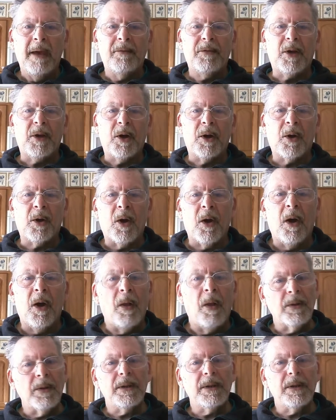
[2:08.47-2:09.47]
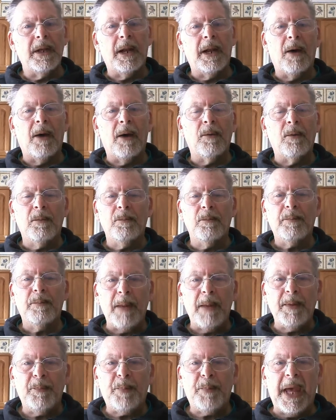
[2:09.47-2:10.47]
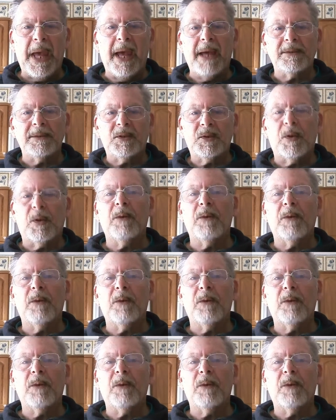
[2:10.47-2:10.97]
If they're a girl, maybe pants